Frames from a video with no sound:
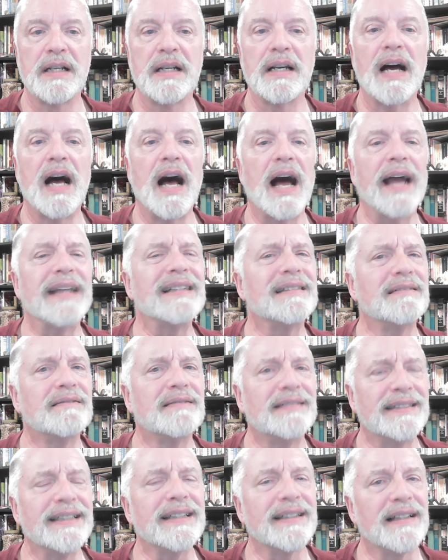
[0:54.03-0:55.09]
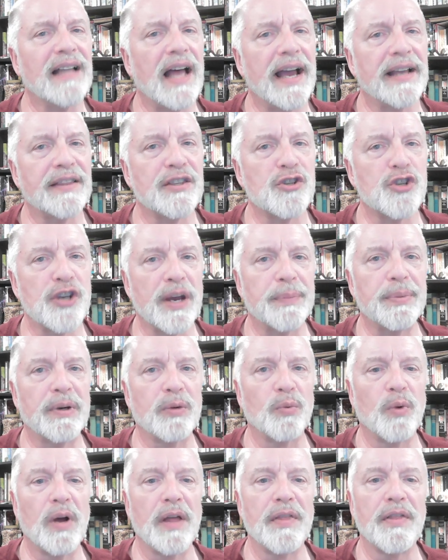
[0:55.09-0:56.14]
I did like the Shepherd
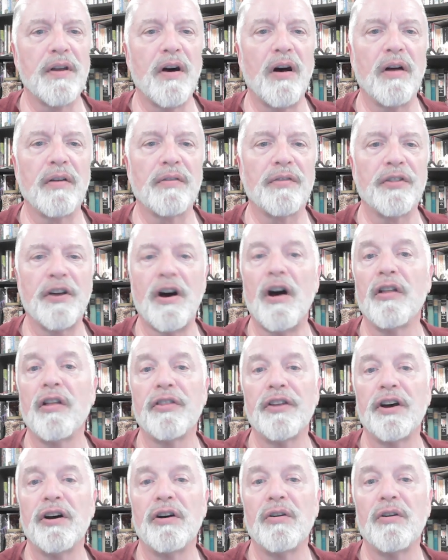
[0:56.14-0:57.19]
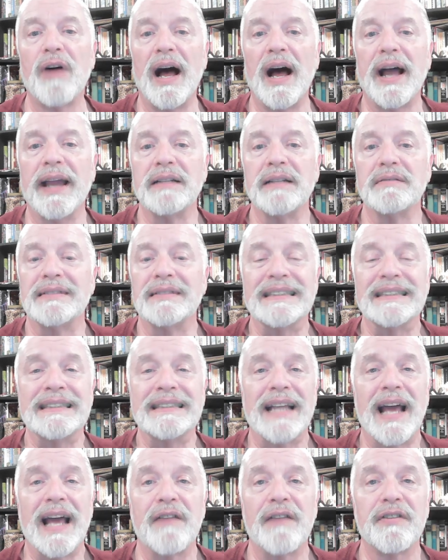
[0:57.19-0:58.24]
one, although I
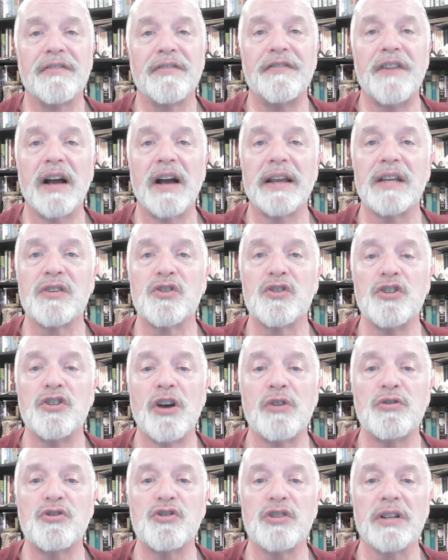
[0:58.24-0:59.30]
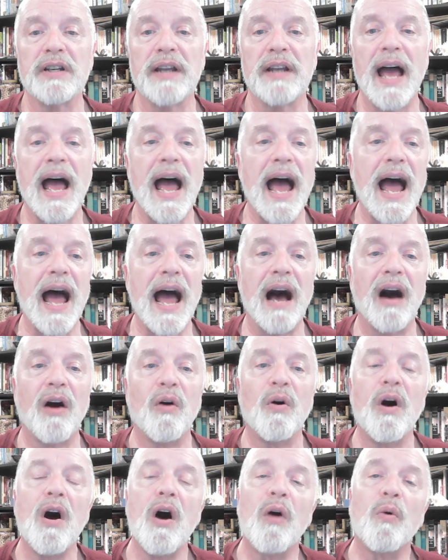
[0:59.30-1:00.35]
didn't have the foggiest notion
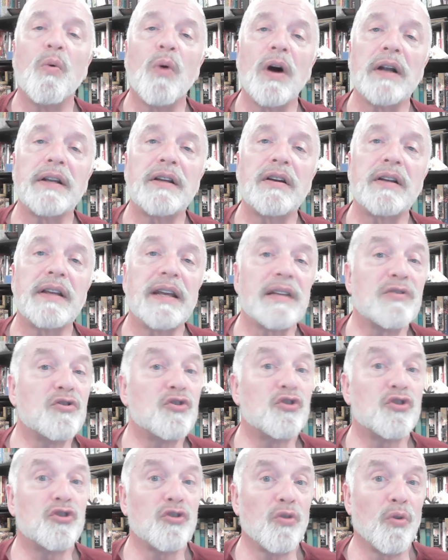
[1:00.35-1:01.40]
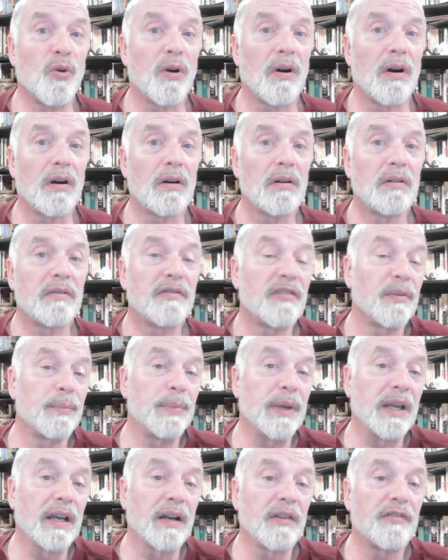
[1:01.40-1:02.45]
how one could get sore from
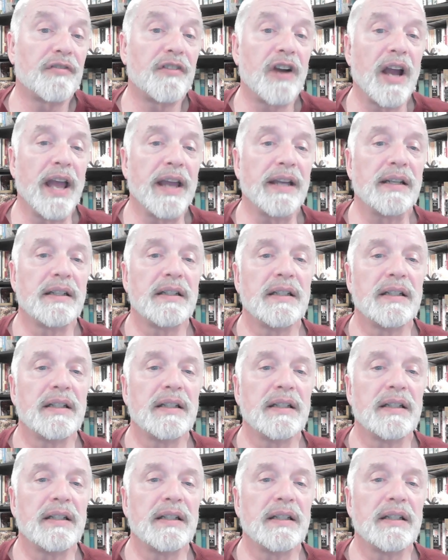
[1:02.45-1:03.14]
being afraid.